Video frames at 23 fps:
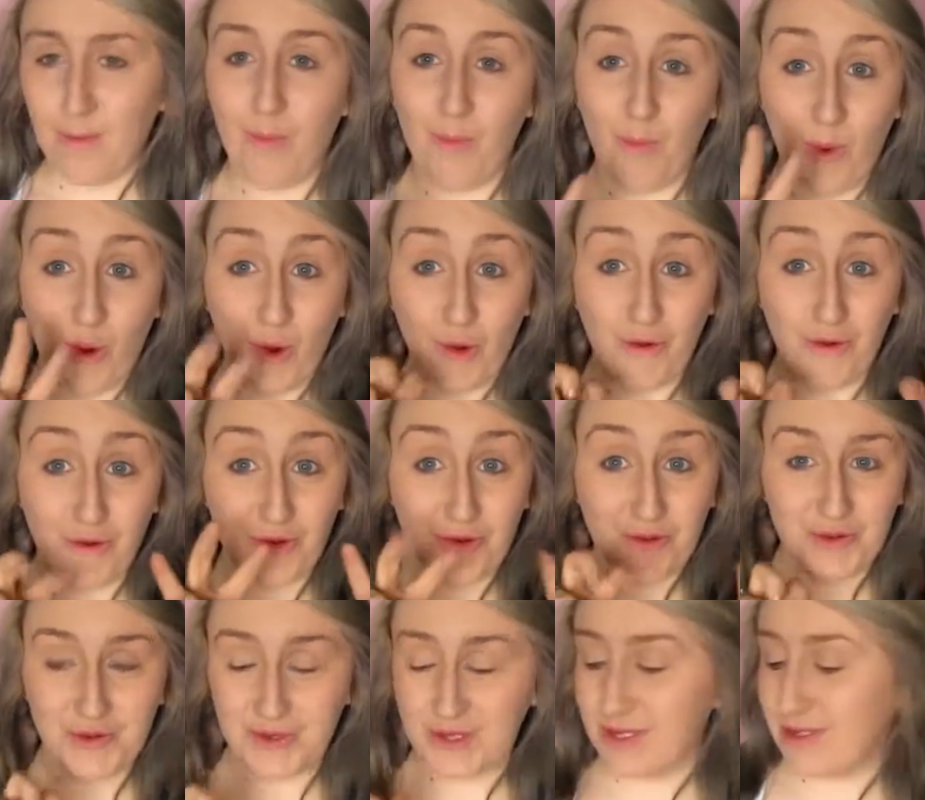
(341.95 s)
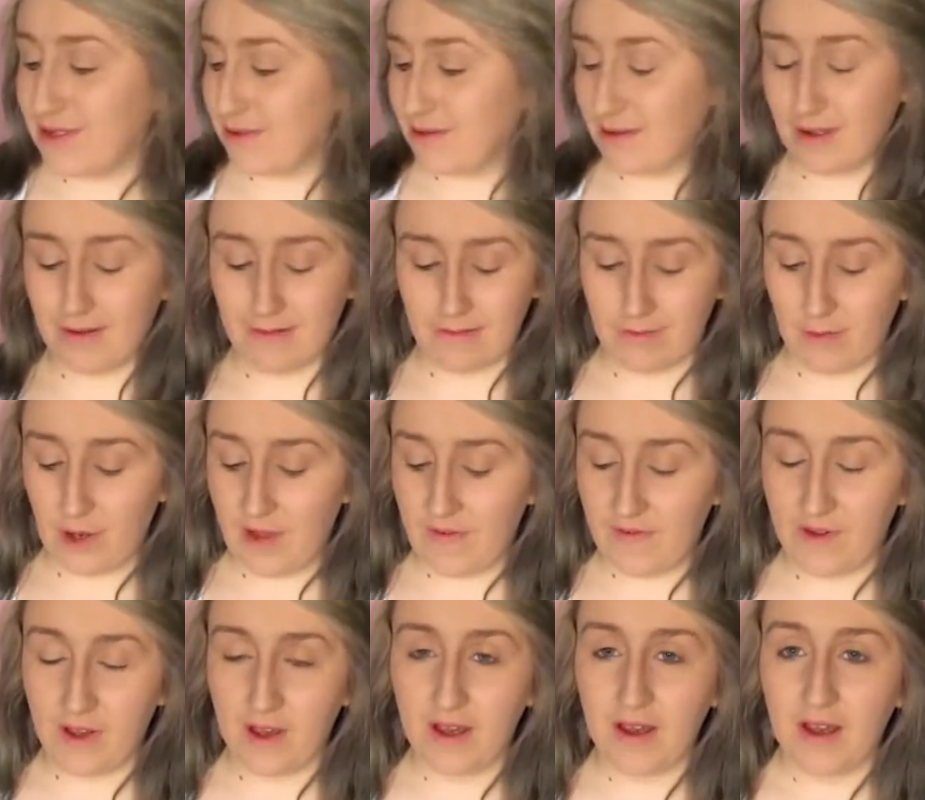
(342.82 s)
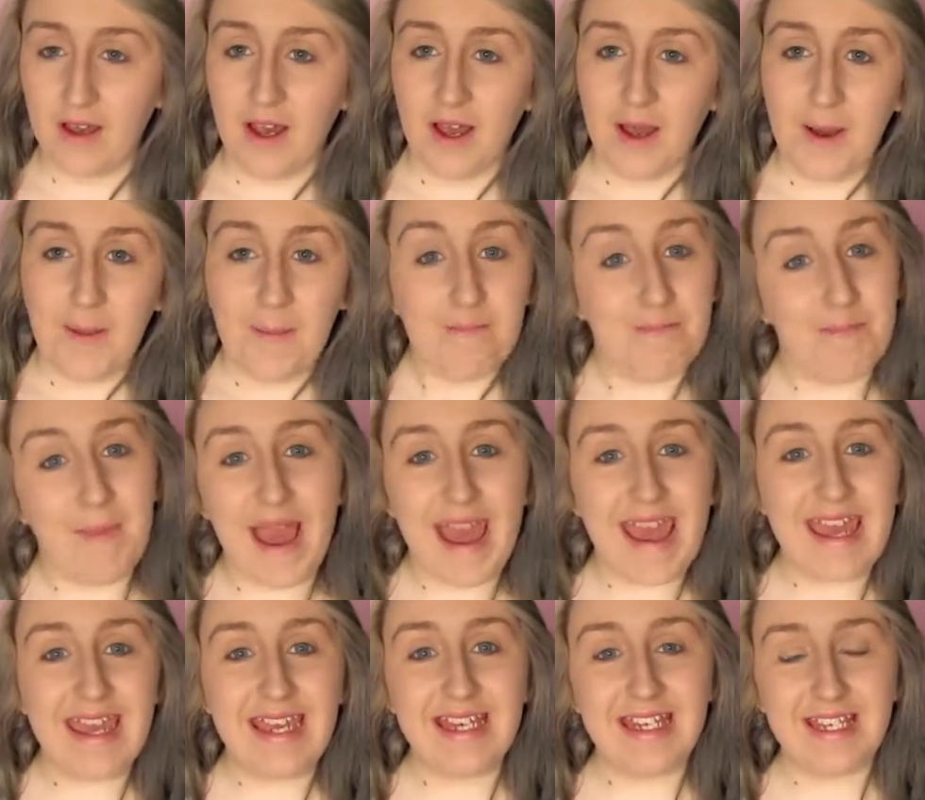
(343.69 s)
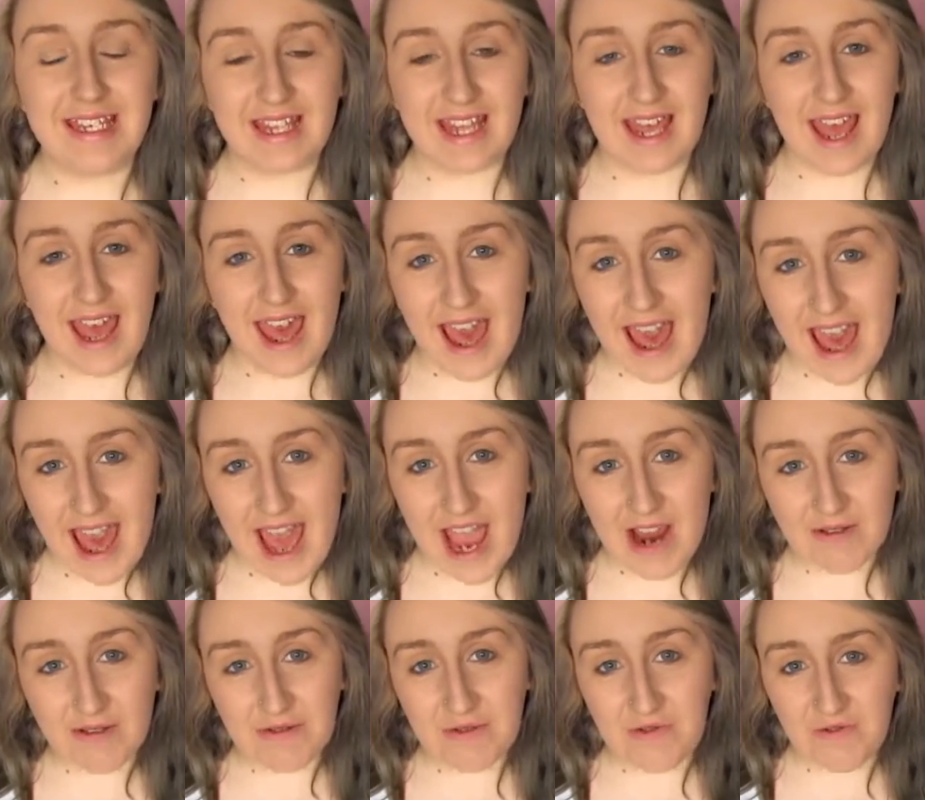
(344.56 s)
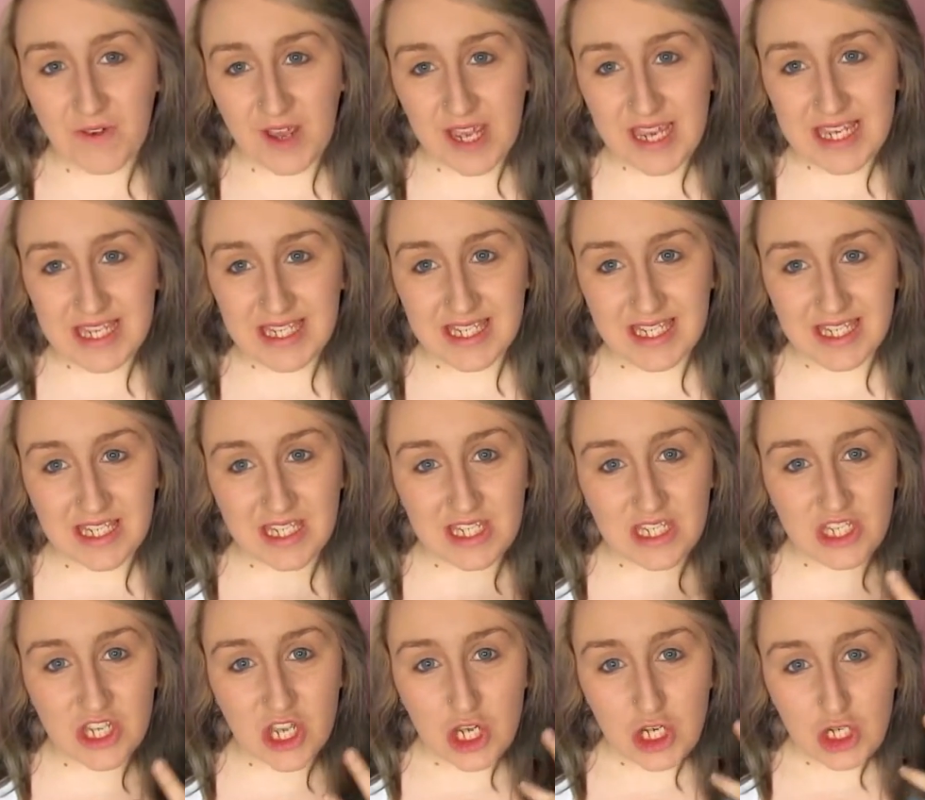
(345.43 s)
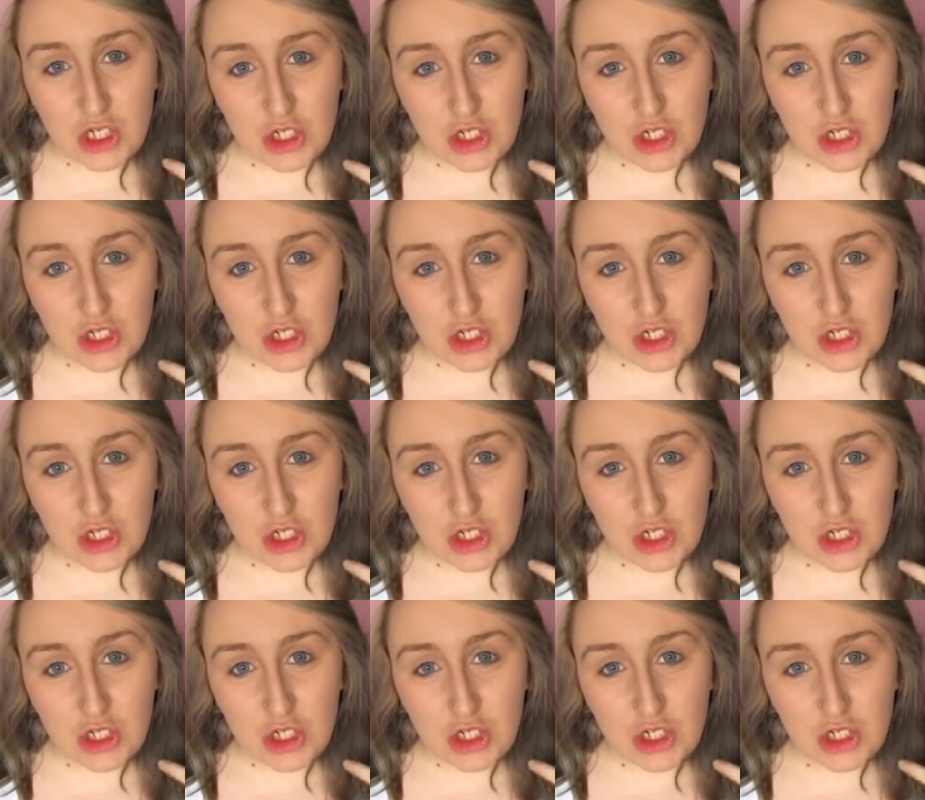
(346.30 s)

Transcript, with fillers: whatever, made their hair and faces